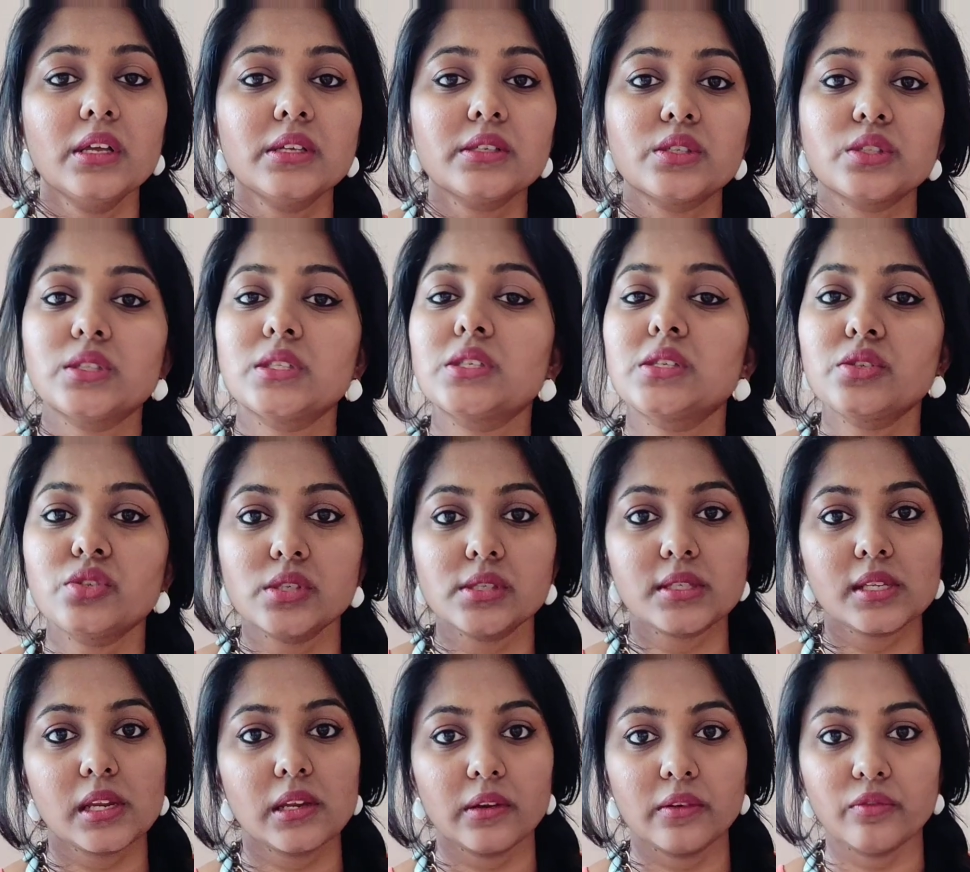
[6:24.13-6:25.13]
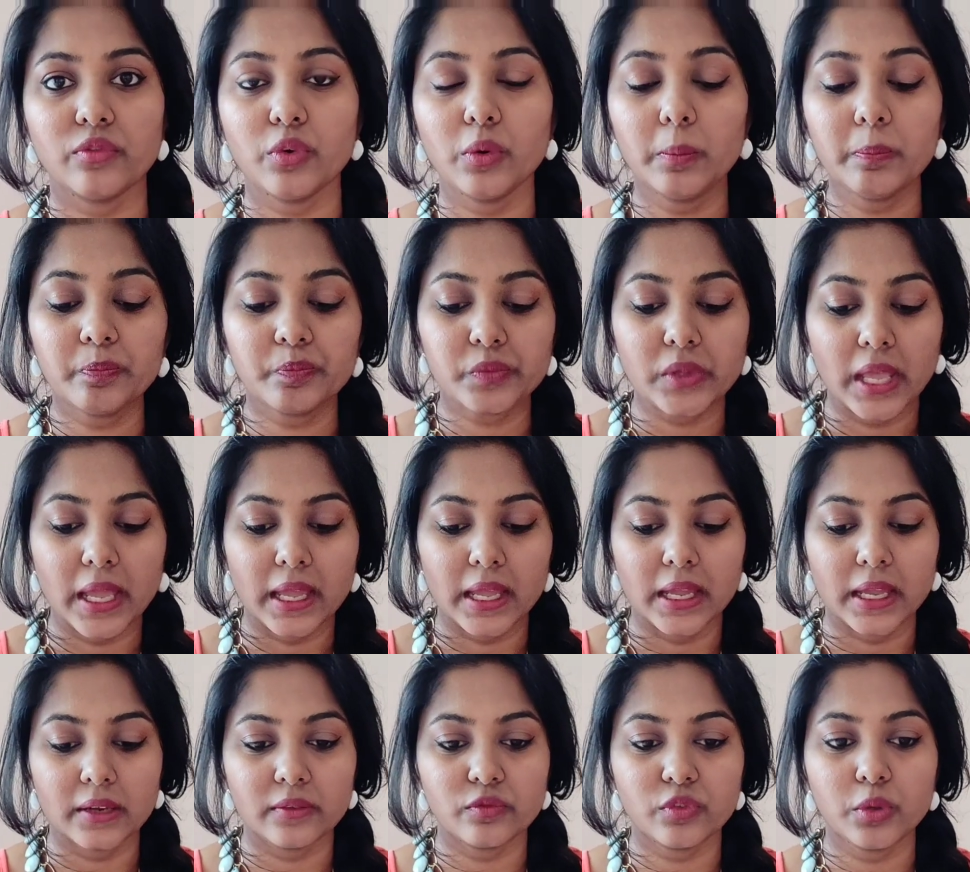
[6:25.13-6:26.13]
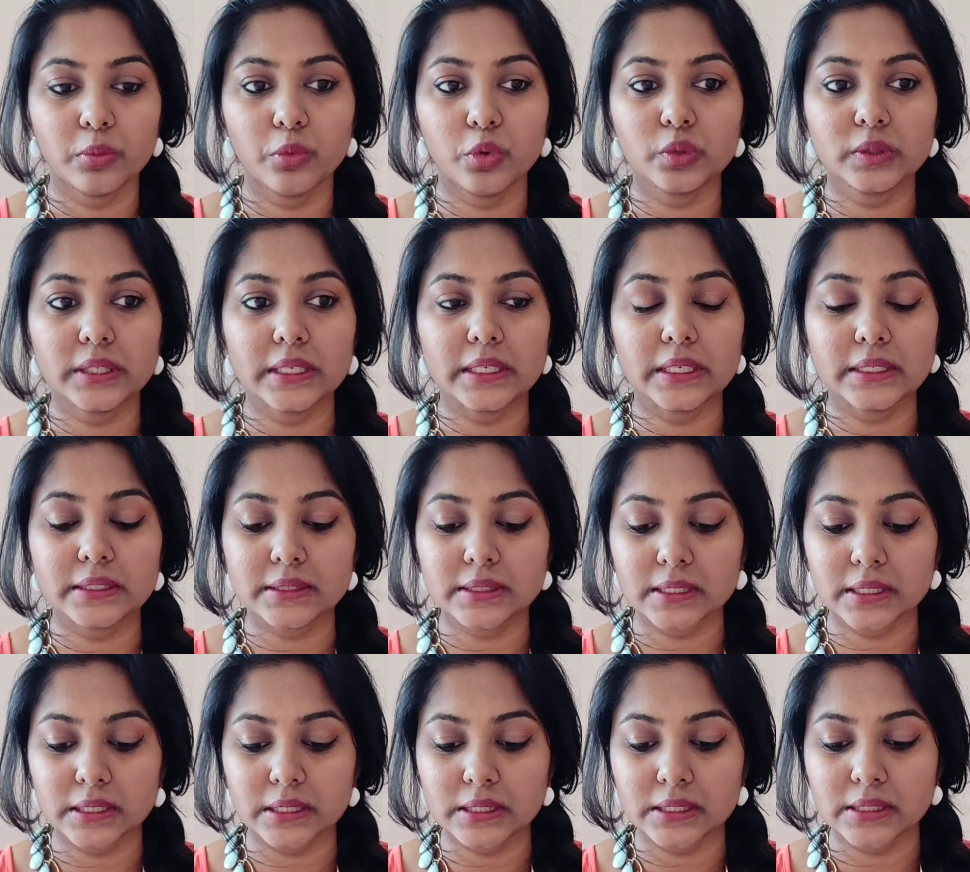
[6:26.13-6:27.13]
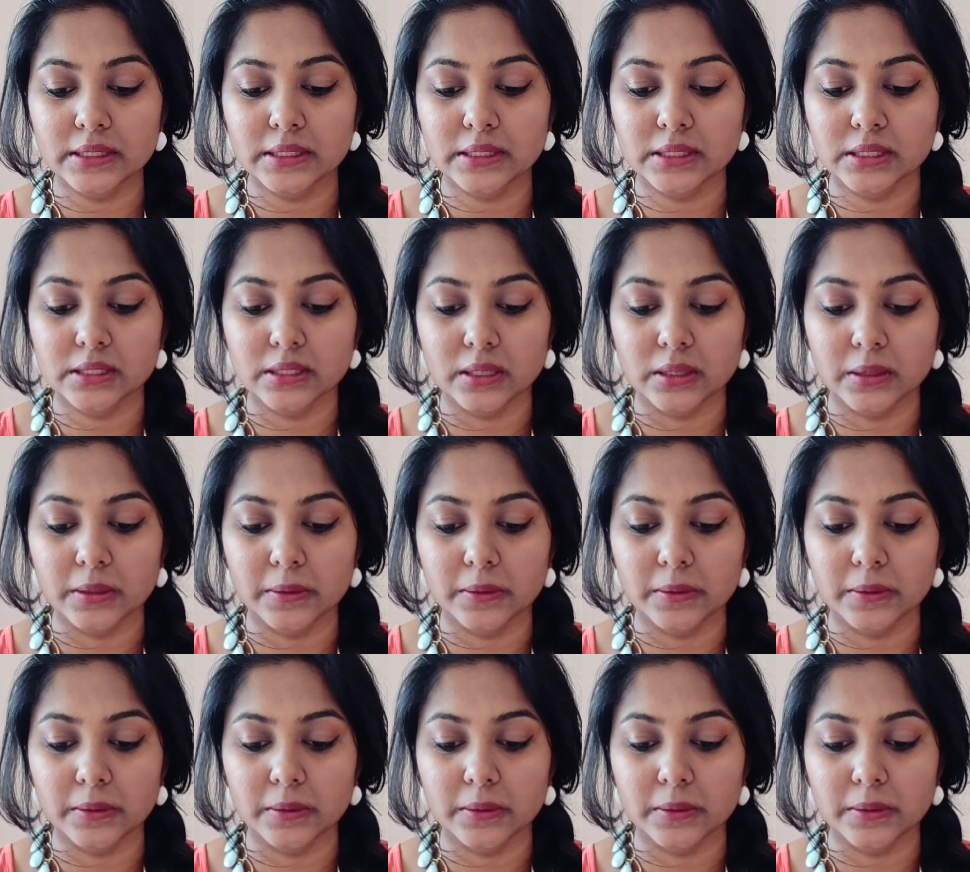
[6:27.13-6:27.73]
So this is just an info. And few more things is.